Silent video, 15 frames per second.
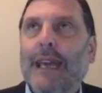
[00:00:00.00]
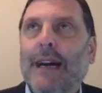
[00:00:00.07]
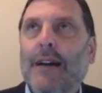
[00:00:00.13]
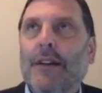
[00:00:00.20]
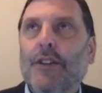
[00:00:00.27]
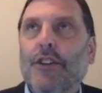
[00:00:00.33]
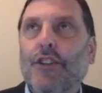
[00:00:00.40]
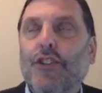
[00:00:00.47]

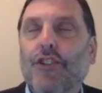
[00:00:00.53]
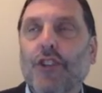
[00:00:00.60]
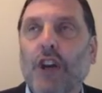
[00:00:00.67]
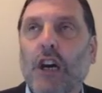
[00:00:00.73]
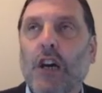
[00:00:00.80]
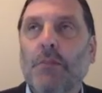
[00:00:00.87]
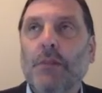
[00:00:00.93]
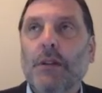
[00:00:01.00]
the
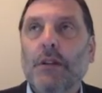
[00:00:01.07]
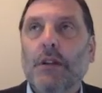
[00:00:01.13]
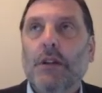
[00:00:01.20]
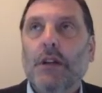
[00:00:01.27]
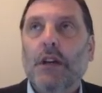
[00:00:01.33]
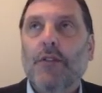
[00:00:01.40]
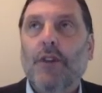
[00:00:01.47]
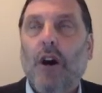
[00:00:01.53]
sum
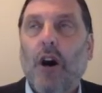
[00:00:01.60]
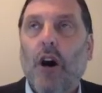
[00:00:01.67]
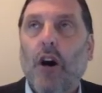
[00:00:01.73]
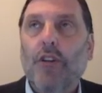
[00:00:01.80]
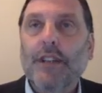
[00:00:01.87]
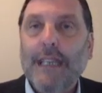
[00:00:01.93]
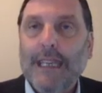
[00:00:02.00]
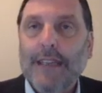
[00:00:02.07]
of
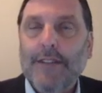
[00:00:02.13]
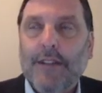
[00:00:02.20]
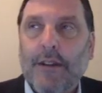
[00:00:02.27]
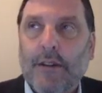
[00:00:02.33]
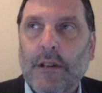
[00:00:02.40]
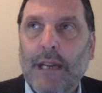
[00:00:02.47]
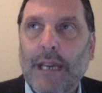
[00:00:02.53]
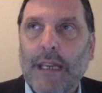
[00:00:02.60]
all the
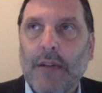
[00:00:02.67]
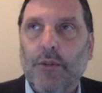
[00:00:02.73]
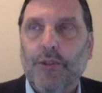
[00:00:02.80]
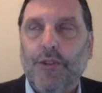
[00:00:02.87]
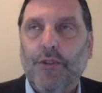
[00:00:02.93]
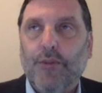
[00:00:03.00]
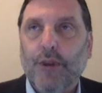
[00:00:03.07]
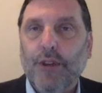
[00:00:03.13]
interior angles.
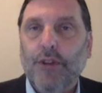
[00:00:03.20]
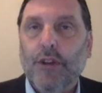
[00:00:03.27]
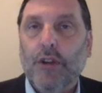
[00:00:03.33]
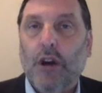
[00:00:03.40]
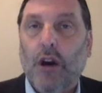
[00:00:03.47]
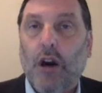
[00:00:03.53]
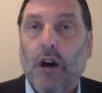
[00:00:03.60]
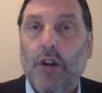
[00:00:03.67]
So if we
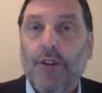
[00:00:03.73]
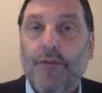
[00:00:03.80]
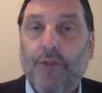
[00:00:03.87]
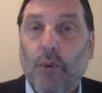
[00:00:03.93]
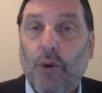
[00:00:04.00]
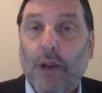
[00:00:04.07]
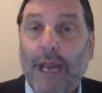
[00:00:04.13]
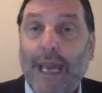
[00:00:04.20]
took all the
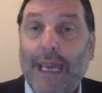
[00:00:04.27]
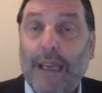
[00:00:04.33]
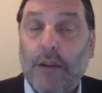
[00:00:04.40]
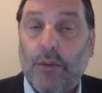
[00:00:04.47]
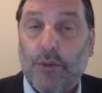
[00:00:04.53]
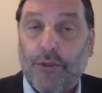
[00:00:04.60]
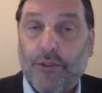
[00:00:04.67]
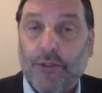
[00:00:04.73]
four
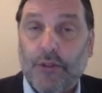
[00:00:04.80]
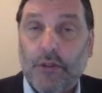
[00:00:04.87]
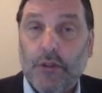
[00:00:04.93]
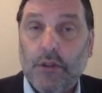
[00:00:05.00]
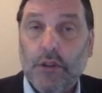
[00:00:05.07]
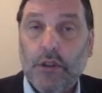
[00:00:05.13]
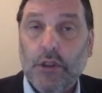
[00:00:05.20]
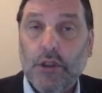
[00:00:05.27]
angles
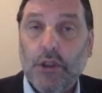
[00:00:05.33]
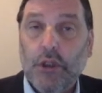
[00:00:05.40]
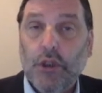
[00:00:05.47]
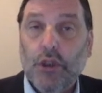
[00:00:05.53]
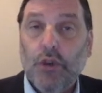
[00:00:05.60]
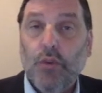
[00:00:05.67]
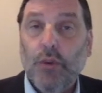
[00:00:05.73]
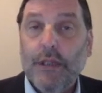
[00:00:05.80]

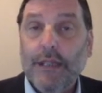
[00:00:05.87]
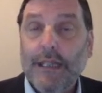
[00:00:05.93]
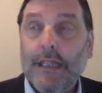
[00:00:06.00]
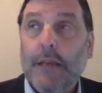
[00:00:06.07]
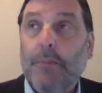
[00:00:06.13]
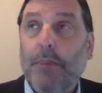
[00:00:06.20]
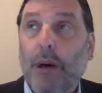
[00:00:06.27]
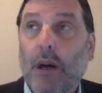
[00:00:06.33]
within
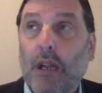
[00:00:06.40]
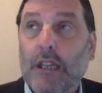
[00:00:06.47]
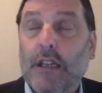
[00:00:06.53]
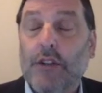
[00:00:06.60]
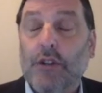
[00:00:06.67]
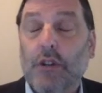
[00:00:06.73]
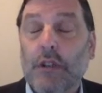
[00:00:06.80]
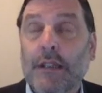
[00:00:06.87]
a
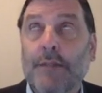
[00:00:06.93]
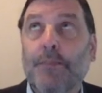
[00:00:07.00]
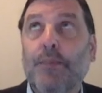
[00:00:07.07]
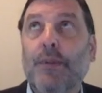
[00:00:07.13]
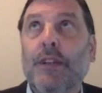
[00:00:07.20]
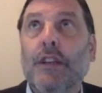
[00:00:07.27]
polygon or within a